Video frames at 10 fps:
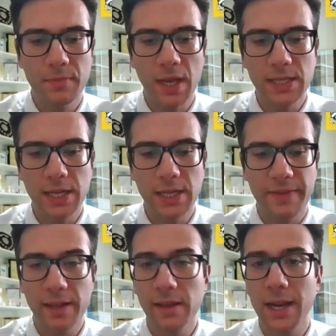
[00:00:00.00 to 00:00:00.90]
is
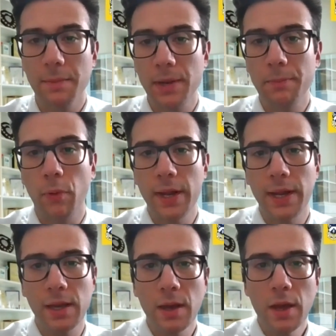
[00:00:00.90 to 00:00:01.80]
very good at
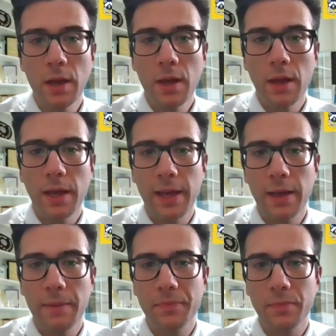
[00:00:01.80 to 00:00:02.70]
pinpointing
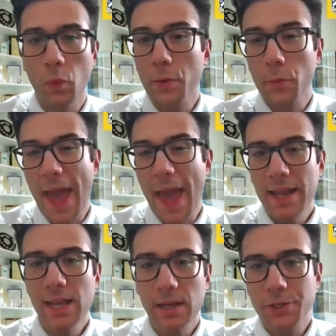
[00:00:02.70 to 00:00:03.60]
where we're
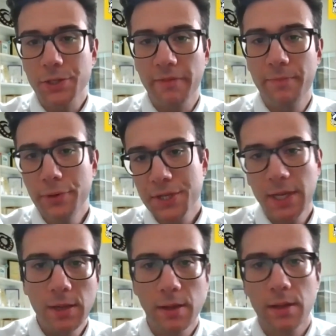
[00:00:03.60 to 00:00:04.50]
heading and sort of
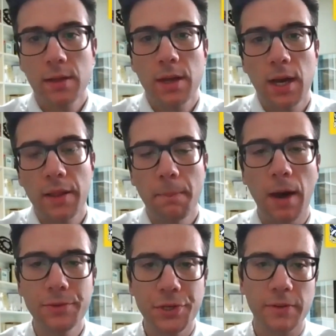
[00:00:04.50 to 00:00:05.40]
pushing the
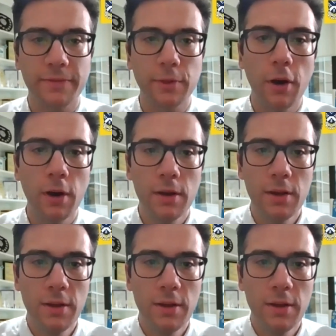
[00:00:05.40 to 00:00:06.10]
boundaries of law.